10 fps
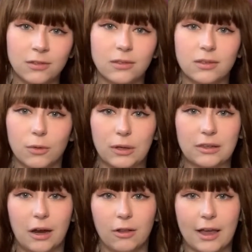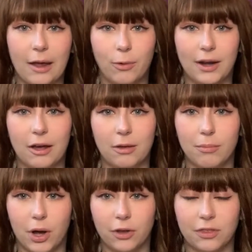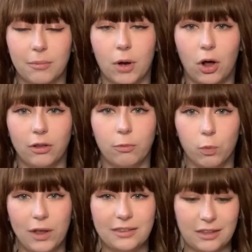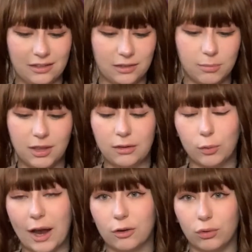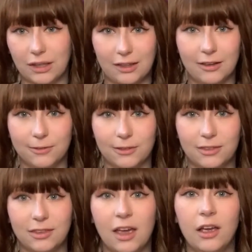so it's not like I went out and bought them all at once, and some of these were actually gifts.